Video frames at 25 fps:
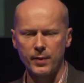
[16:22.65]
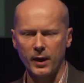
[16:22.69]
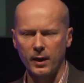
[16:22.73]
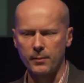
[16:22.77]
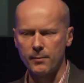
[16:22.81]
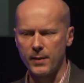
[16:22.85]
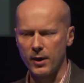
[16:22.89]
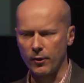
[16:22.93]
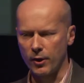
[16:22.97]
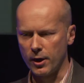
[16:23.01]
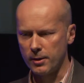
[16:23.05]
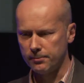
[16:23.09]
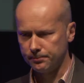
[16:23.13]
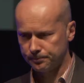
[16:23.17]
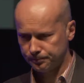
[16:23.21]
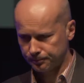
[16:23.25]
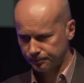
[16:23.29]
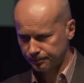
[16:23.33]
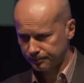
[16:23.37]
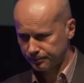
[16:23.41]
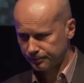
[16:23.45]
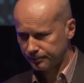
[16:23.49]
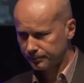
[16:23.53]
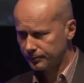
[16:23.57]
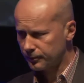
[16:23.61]
big mirror,
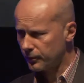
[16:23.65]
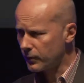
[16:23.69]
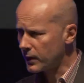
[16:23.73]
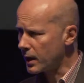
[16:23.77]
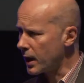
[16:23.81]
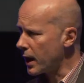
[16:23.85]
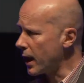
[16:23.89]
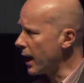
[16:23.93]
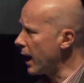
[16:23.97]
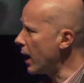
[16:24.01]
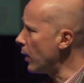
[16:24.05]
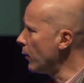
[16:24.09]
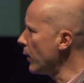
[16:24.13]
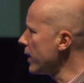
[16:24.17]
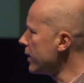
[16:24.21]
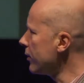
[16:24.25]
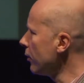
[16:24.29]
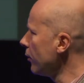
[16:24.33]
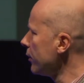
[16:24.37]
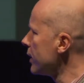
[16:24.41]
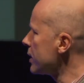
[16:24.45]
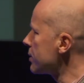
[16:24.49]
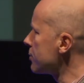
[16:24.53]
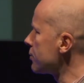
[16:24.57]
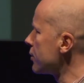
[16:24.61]
uh, we
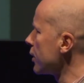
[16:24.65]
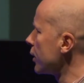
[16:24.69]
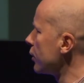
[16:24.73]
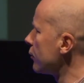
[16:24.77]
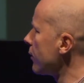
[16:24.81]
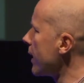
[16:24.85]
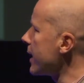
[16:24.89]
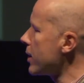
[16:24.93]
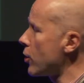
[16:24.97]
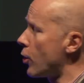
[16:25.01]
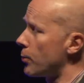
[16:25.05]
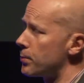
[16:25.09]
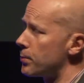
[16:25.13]
thought this was a great